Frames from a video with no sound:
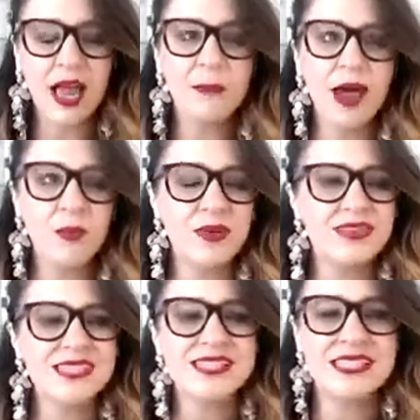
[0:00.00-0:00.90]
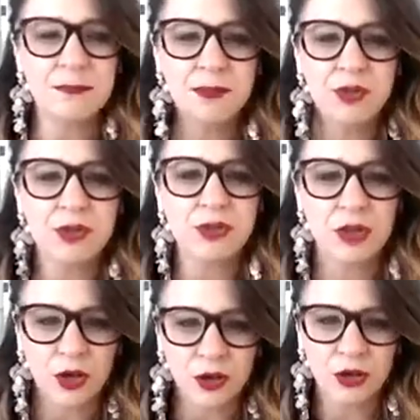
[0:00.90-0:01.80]
Come up with a simple
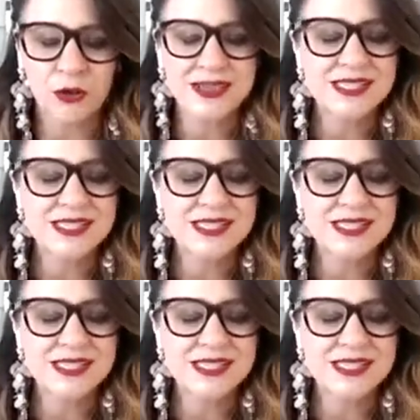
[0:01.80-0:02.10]
logo.